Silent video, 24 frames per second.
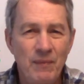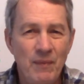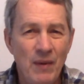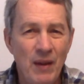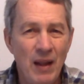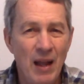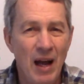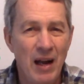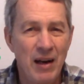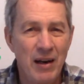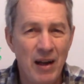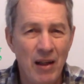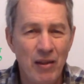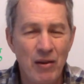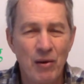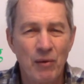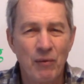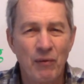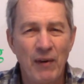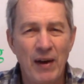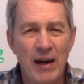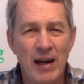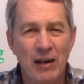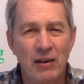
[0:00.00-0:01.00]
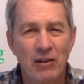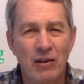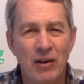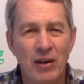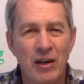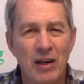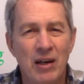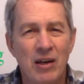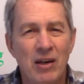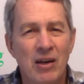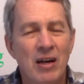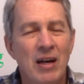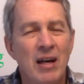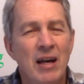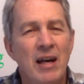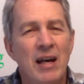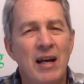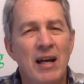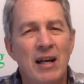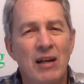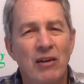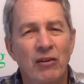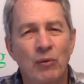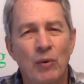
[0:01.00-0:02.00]
Another factor here
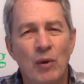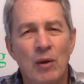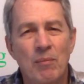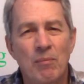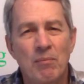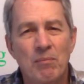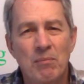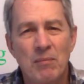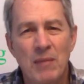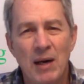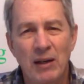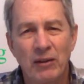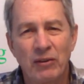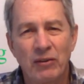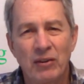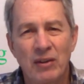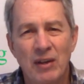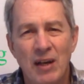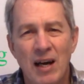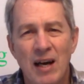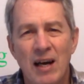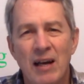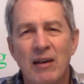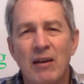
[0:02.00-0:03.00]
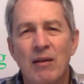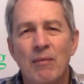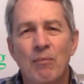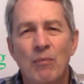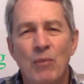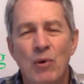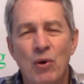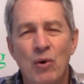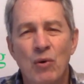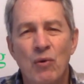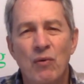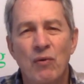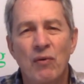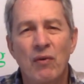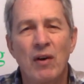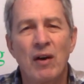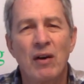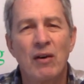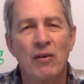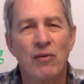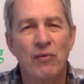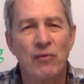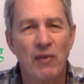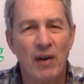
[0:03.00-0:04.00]
is we must not move
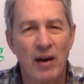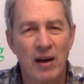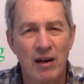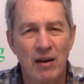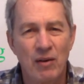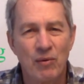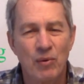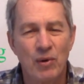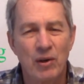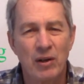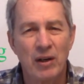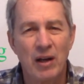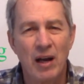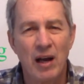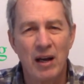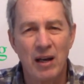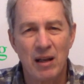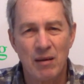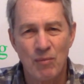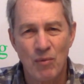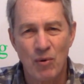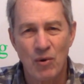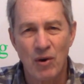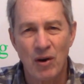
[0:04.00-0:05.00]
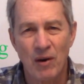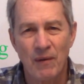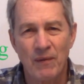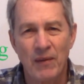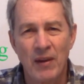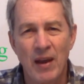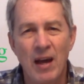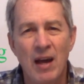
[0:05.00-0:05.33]
firewood anymore.